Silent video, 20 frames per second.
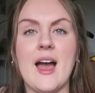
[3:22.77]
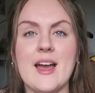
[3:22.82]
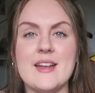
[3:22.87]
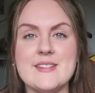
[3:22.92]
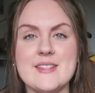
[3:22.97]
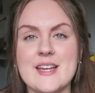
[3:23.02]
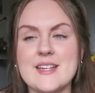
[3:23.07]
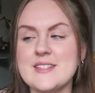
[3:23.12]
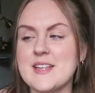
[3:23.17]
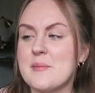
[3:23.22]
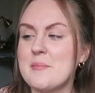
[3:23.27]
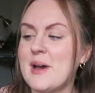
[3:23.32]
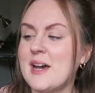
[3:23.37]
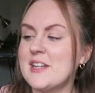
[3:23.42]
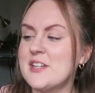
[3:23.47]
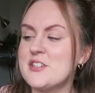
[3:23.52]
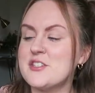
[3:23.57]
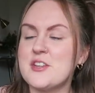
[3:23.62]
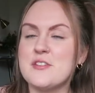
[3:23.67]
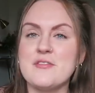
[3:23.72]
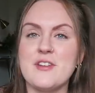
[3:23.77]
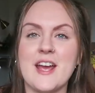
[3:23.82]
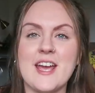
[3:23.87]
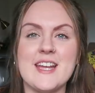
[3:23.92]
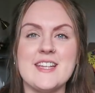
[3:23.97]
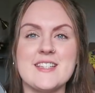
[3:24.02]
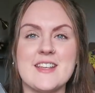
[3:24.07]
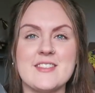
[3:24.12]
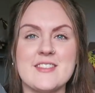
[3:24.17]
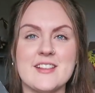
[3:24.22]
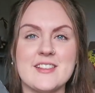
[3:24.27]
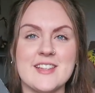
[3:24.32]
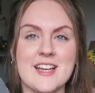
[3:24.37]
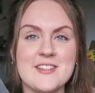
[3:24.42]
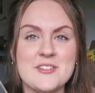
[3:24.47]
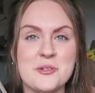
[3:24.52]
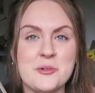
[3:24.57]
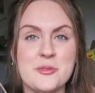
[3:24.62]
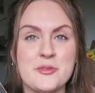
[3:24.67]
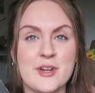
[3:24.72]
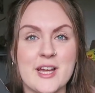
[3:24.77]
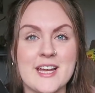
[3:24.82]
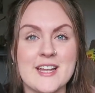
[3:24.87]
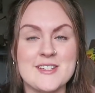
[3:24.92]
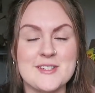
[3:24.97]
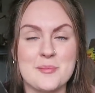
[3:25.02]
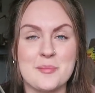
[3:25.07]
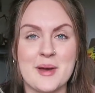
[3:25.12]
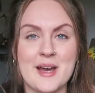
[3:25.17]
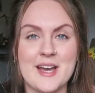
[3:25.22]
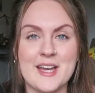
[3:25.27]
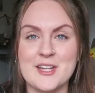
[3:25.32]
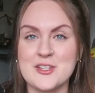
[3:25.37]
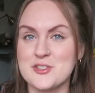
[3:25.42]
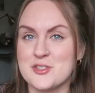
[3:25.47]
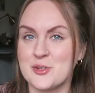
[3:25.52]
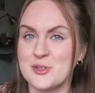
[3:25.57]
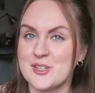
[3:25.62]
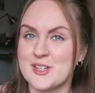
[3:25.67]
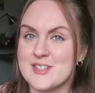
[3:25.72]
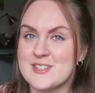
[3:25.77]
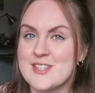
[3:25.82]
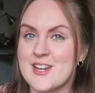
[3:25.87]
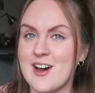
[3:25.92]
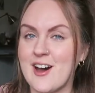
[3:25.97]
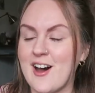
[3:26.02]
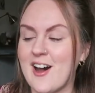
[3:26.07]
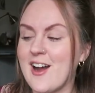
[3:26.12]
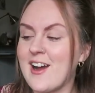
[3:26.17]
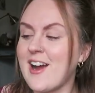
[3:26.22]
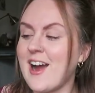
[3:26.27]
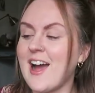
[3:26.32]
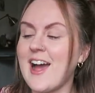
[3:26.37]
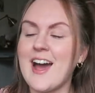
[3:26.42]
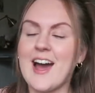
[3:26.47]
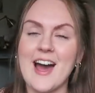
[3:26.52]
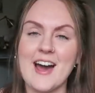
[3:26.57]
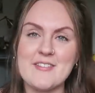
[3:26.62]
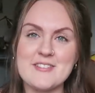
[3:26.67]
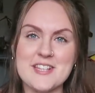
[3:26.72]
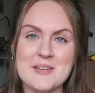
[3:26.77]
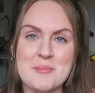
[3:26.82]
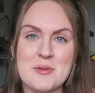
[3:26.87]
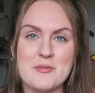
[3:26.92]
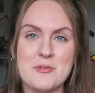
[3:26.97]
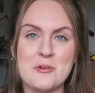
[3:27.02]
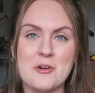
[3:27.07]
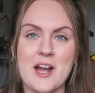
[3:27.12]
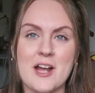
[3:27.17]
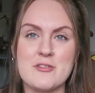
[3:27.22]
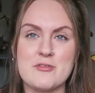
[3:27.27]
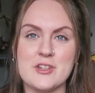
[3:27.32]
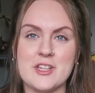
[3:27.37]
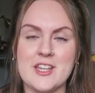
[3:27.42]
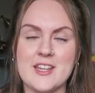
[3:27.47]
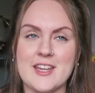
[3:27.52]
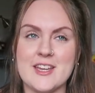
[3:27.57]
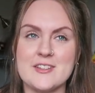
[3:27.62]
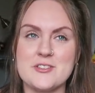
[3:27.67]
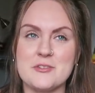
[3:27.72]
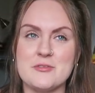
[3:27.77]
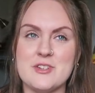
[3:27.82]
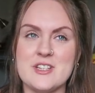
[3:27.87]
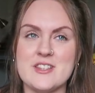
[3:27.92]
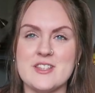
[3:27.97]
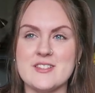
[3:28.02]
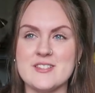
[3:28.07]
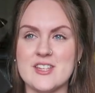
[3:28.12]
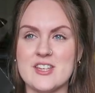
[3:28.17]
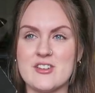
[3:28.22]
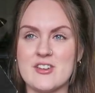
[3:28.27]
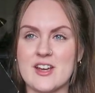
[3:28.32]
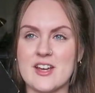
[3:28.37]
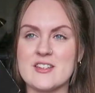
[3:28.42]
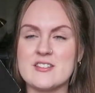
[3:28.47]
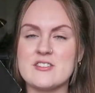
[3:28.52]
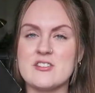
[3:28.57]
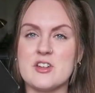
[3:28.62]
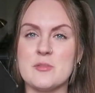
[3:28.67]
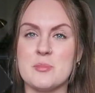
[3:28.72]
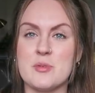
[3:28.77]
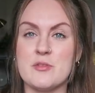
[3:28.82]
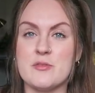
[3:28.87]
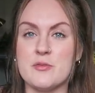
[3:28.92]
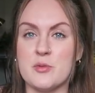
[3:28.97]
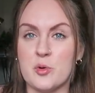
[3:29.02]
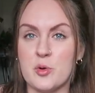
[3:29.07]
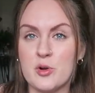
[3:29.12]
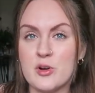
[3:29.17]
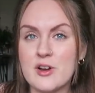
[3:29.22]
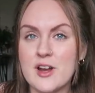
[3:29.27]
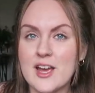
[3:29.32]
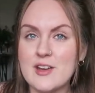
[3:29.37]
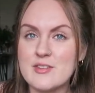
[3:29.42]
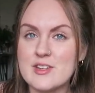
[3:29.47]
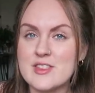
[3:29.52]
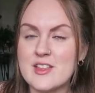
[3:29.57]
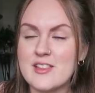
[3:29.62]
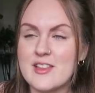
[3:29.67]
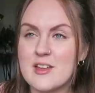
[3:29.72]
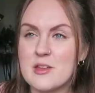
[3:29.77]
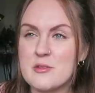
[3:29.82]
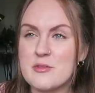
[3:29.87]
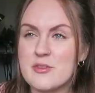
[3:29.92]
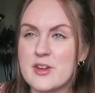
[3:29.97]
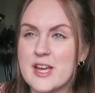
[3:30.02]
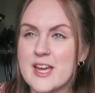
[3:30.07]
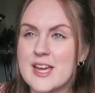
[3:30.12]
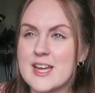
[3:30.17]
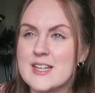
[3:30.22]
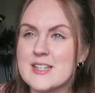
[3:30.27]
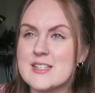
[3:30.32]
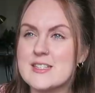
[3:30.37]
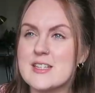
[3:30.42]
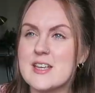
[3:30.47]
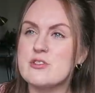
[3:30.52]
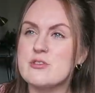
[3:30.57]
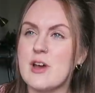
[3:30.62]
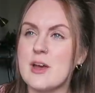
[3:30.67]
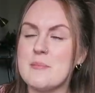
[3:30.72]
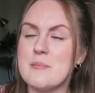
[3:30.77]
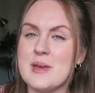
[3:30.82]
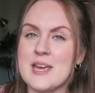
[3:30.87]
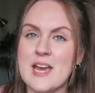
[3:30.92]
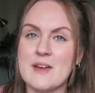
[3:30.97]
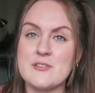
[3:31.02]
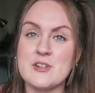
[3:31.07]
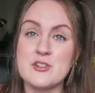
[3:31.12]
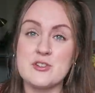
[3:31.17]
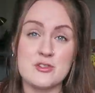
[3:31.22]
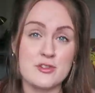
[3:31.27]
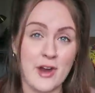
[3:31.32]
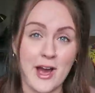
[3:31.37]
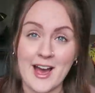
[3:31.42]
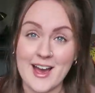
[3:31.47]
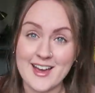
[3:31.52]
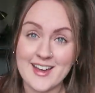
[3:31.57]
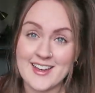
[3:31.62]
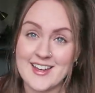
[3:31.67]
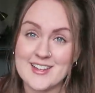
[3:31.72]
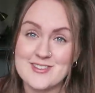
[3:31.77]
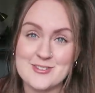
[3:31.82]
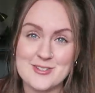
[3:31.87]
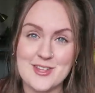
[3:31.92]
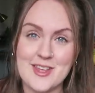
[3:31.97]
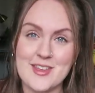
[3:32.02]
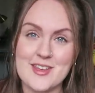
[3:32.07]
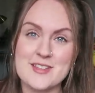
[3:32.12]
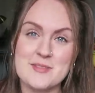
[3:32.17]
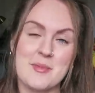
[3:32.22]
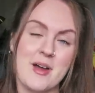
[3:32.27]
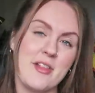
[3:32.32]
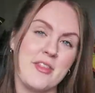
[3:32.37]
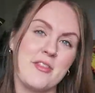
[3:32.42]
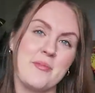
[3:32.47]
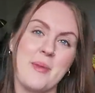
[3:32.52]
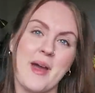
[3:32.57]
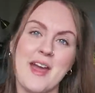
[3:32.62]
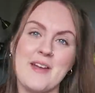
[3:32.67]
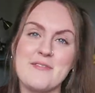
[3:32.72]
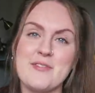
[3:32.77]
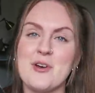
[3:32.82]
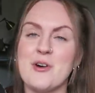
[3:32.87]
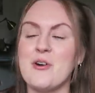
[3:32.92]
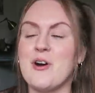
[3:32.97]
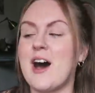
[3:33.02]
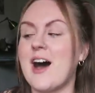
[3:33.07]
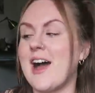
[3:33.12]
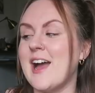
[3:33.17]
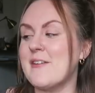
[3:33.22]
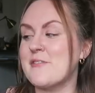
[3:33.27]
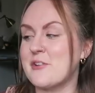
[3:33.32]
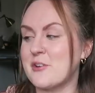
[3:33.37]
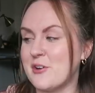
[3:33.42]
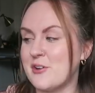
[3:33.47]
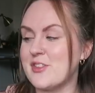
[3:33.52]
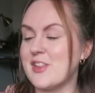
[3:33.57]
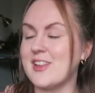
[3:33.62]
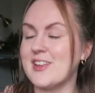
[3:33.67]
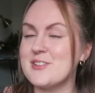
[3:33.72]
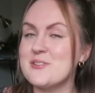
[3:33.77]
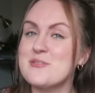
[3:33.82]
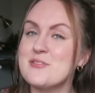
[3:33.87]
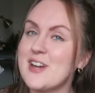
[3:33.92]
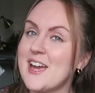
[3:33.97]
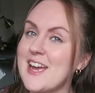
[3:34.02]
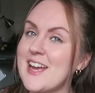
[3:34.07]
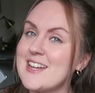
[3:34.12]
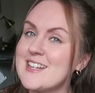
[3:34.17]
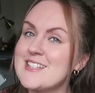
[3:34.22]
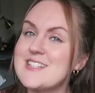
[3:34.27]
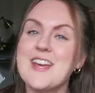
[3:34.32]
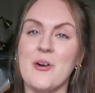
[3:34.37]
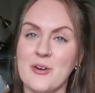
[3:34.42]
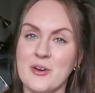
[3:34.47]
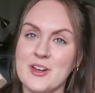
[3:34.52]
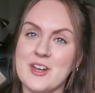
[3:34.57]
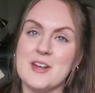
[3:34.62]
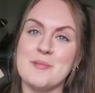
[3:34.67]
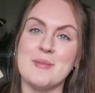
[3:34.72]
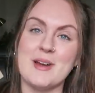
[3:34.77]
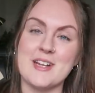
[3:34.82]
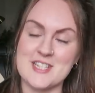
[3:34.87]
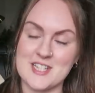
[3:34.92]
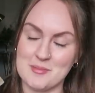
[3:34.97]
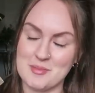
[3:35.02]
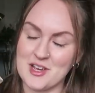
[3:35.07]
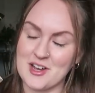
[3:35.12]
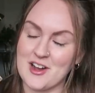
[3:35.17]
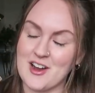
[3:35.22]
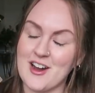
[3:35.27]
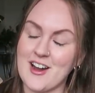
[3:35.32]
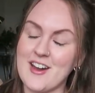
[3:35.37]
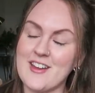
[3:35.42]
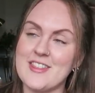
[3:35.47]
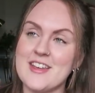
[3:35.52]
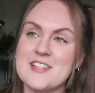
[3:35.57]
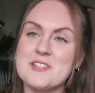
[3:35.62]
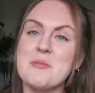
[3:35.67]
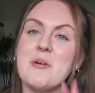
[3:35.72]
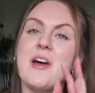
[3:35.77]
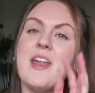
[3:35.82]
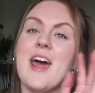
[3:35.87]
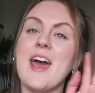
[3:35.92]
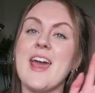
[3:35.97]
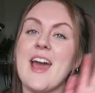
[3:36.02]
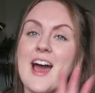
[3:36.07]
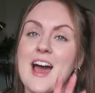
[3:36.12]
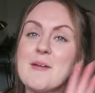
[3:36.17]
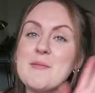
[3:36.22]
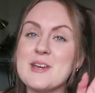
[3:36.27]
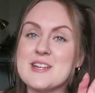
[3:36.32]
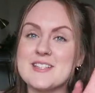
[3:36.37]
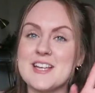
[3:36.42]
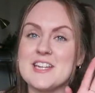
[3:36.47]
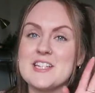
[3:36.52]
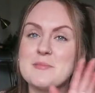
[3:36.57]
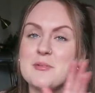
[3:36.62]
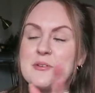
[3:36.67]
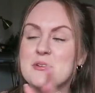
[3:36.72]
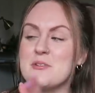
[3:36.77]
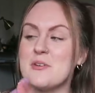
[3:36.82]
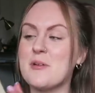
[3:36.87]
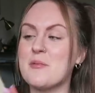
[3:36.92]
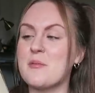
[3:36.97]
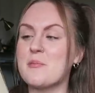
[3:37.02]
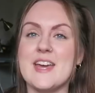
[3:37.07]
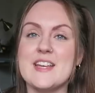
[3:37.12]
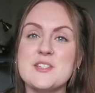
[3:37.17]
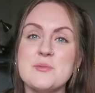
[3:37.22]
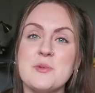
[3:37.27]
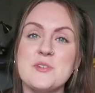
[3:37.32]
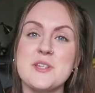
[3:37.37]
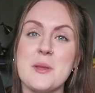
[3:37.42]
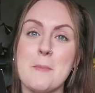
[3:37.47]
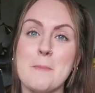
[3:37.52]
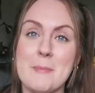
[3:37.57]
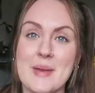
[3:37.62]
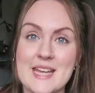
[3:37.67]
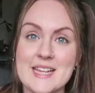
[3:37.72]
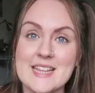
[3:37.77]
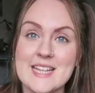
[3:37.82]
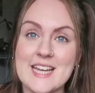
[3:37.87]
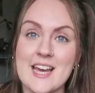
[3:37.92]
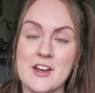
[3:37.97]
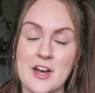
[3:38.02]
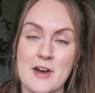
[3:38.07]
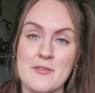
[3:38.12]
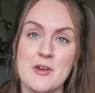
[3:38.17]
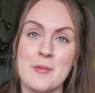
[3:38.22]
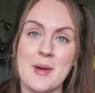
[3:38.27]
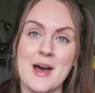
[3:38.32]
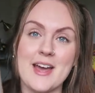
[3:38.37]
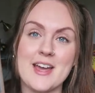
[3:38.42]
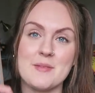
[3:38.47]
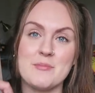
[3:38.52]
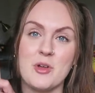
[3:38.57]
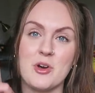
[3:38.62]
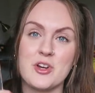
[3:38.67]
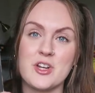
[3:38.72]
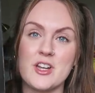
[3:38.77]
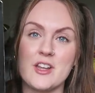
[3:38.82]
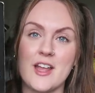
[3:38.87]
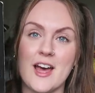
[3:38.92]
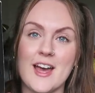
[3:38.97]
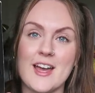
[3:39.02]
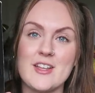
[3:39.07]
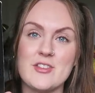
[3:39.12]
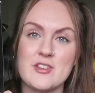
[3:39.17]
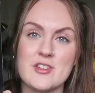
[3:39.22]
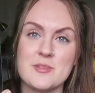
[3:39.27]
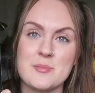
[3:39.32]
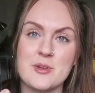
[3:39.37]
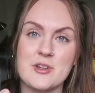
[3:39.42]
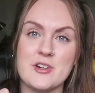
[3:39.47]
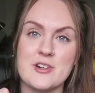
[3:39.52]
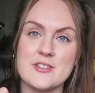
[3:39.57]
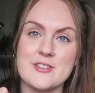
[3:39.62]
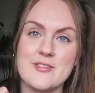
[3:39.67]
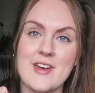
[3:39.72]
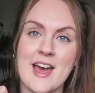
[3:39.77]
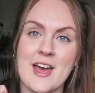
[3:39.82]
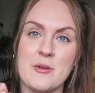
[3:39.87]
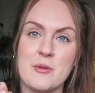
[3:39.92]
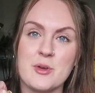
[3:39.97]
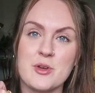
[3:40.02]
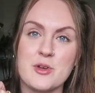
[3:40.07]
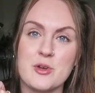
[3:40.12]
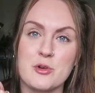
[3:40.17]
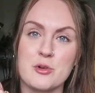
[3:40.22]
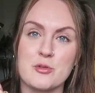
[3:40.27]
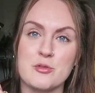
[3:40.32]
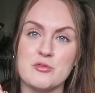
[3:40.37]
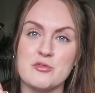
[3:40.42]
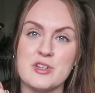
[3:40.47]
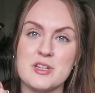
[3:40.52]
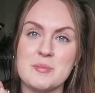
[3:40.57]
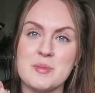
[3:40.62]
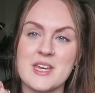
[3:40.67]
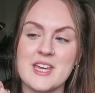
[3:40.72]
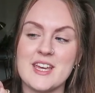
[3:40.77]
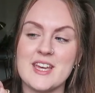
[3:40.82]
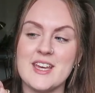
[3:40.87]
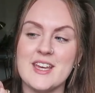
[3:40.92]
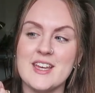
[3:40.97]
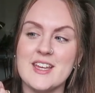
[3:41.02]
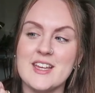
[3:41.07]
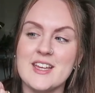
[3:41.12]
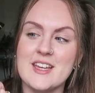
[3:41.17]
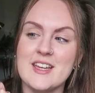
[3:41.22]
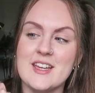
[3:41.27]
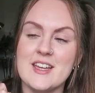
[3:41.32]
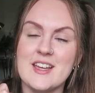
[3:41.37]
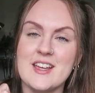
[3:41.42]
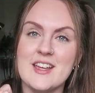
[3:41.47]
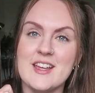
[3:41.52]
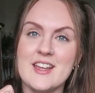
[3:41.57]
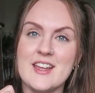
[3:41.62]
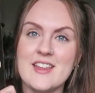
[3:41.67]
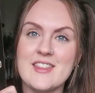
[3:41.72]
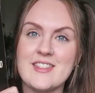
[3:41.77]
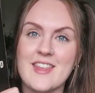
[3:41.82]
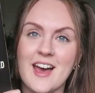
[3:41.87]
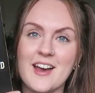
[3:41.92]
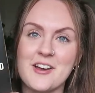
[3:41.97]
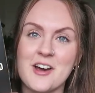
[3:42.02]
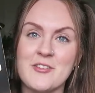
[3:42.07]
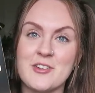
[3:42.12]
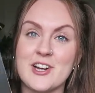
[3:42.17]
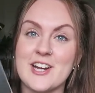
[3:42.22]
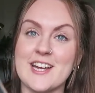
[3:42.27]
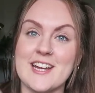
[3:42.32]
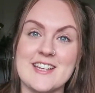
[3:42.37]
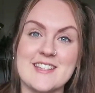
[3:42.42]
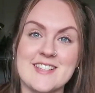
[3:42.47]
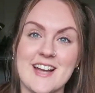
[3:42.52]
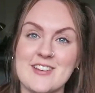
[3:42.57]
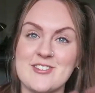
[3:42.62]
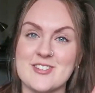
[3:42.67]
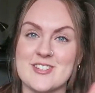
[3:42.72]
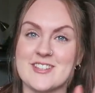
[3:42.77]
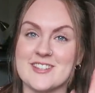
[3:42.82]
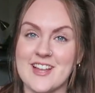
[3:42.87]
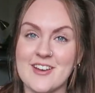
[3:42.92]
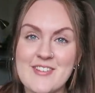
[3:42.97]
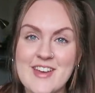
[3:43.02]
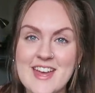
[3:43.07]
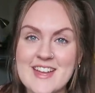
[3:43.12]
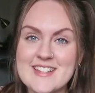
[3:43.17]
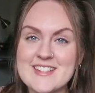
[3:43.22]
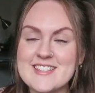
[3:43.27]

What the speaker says: I did manage to find The Little Friend by Donna Tartt. I have said before I'd really like to read The Secret History before I read The Little Friend, so I may have to try and do that this month, but if not, I have got The Little Friend on my TBR. This one I am excited about. This was mainly a cover buy, I'm not gonna lie, just because of how creepy that cover is. I just love it.